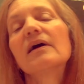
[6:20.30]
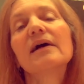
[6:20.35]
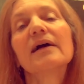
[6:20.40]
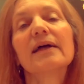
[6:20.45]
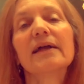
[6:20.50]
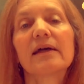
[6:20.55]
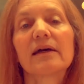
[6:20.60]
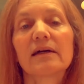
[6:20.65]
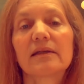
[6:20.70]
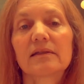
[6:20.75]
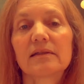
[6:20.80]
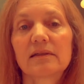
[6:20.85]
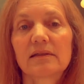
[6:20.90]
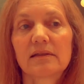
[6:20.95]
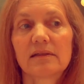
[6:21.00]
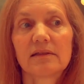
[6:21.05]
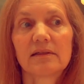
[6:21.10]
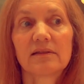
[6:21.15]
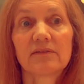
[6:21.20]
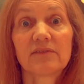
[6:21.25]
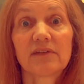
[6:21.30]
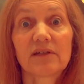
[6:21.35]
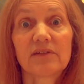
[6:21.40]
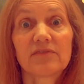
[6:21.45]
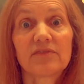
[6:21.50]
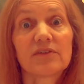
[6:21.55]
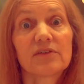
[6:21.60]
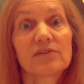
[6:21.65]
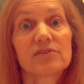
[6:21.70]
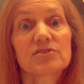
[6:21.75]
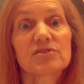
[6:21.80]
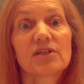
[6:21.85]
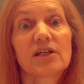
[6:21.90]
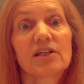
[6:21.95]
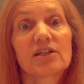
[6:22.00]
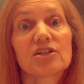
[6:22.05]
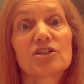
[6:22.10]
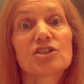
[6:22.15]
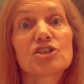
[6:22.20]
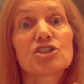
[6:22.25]
And if that feels
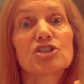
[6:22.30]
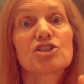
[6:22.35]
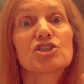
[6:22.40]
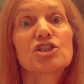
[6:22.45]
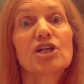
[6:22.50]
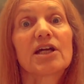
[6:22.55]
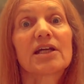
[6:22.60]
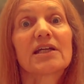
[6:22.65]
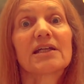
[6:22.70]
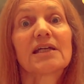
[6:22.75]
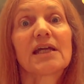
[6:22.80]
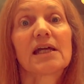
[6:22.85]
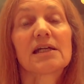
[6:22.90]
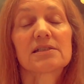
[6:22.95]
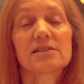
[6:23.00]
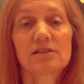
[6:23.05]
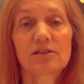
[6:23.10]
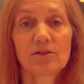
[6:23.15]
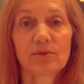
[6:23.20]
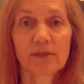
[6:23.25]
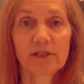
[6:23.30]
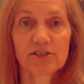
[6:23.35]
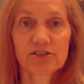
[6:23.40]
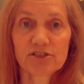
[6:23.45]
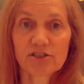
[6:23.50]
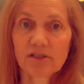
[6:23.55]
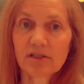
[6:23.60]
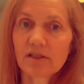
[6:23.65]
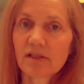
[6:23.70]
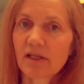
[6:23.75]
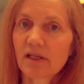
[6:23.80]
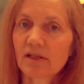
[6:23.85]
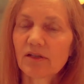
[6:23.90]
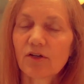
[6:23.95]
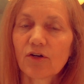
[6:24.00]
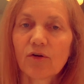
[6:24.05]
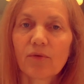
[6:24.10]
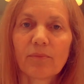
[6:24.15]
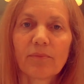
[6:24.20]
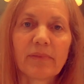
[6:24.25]
like a gigantic question, then
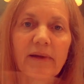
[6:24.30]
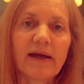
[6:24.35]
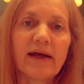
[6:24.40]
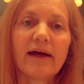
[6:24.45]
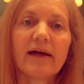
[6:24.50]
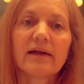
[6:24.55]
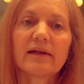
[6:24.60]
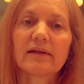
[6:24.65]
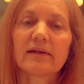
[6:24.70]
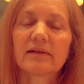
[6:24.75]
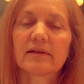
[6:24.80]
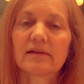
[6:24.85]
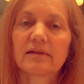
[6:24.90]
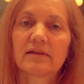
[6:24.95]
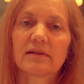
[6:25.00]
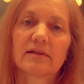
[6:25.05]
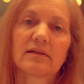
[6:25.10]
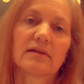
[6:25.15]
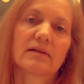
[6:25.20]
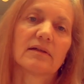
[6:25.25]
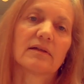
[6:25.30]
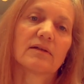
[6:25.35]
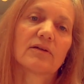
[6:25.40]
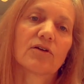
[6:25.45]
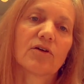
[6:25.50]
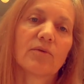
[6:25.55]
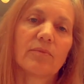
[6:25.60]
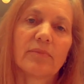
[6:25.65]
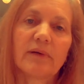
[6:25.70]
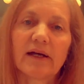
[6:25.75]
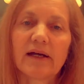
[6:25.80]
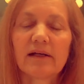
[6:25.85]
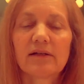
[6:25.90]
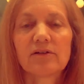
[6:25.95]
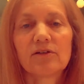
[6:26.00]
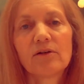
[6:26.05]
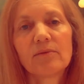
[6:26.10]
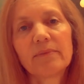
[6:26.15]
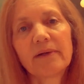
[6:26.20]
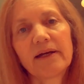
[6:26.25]
go back
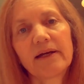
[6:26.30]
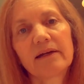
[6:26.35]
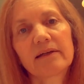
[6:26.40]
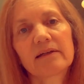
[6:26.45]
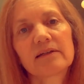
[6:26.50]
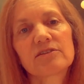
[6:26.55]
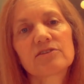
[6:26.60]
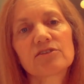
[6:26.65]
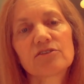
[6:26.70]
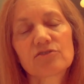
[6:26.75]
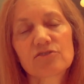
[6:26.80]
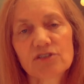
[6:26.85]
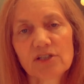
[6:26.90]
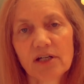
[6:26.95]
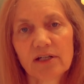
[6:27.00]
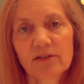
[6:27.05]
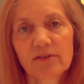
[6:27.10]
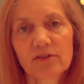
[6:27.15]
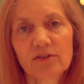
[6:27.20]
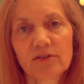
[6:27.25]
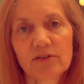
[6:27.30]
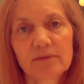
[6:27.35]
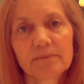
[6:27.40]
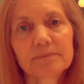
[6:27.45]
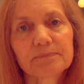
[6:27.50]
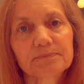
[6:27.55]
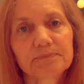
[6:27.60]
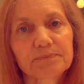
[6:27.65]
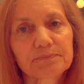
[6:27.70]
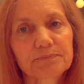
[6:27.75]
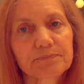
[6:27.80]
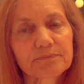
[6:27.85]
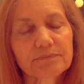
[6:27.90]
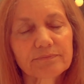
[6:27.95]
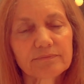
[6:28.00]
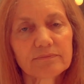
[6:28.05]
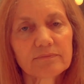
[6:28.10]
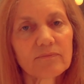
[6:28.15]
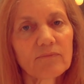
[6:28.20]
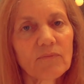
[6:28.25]
into your childhood.
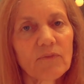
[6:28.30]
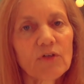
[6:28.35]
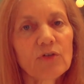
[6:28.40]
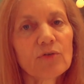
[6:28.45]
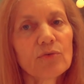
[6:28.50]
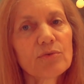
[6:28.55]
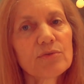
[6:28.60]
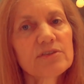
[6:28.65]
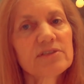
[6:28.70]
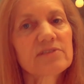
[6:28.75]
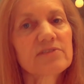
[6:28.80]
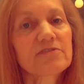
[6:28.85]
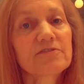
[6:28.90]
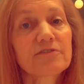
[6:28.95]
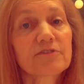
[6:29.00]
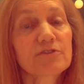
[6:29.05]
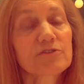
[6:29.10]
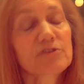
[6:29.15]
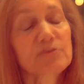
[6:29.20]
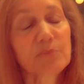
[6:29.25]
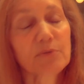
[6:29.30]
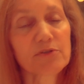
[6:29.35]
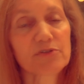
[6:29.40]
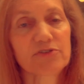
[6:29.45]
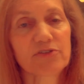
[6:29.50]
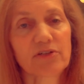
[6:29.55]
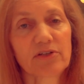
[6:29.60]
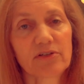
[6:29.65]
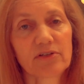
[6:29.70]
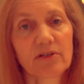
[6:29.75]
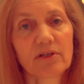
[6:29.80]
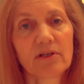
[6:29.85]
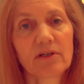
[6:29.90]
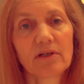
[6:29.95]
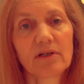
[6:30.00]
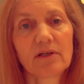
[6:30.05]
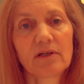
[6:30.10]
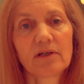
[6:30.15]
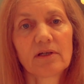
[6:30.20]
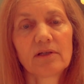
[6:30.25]
Who was the first person
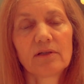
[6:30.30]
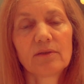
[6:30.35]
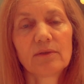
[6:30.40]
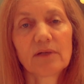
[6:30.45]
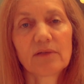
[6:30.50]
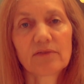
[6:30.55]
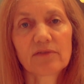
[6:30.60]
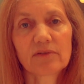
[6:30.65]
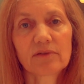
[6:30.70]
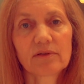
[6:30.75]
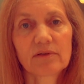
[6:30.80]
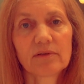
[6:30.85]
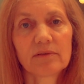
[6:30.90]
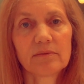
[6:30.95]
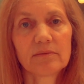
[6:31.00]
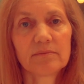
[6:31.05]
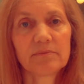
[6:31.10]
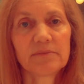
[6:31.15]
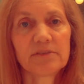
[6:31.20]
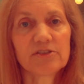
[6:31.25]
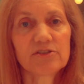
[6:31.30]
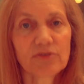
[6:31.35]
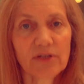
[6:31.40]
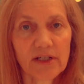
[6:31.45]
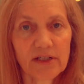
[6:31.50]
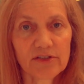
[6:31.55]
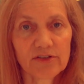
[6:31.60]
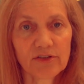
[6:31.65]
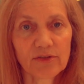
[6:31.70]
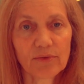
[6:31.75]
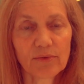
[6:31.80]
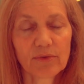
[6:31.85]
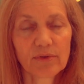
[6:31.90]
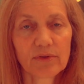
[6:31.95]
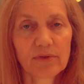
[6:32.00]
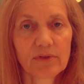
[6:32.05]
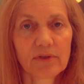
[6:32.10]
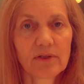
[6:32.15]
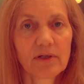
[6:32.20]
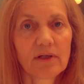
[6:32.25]
who ever betrayed you
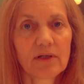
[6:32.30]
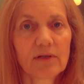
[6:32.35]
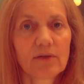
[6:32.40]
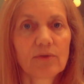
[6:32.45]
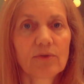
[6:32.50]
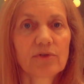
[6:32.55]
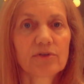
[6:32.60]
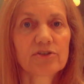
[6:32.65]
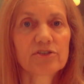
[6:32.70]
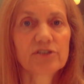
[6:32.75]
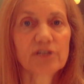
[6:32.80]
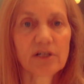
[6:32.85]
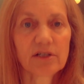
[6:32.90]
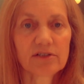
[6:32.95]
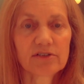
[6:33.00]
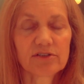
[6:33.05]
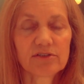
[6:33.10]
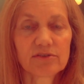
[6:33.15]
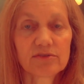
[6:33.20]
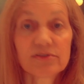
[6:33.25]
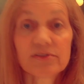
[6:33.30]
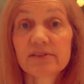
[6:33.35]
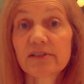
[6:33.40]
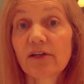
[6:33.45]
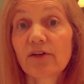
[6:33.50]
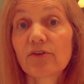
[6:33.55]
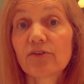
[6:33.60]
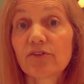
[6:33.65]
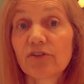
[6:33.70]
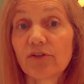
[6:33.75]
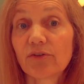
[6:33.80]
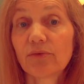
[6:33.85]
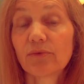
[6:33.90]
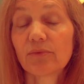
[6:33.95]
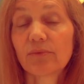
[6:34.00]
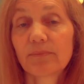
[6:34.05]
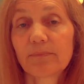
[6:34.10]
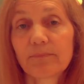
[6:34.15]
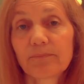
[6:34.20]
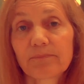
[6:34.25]
or shocked you, scared you,
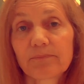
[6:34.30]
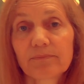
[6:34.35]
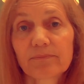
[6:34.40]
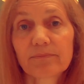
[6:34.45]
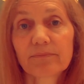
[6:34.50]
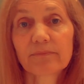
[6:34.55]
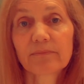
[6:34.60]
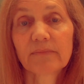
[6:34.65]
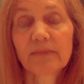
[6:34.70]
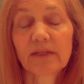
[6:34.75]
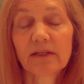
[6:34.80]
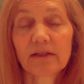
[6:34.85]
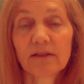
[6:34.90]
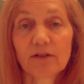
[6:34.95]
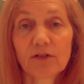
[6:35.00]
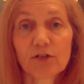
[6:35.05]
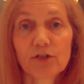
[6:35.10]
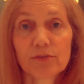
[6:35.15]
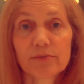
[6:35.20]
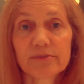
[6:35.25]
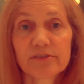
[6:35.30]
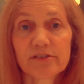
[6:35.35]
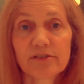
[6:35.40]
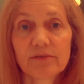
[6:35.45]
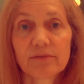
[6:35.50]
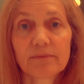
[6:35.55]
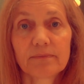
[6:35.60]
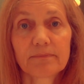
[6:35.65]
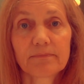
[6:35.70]
alarmed you?